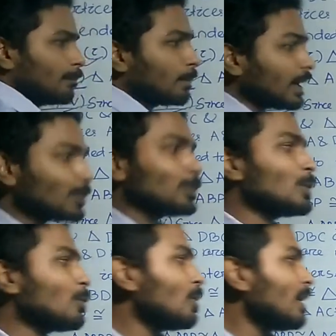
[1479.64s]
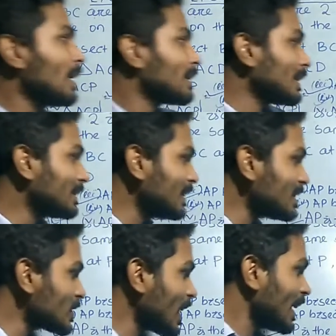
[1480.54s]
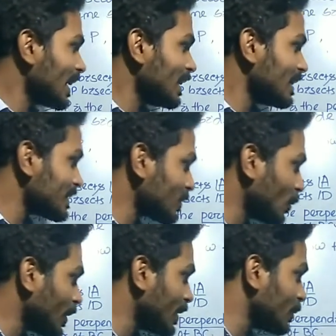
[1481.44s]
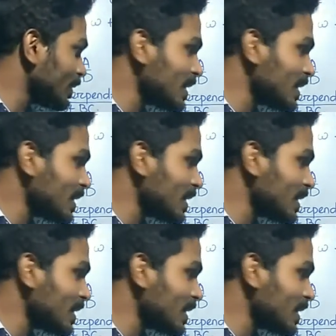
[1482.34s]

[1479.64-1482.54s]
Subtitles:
But we know that this triangle is congruent to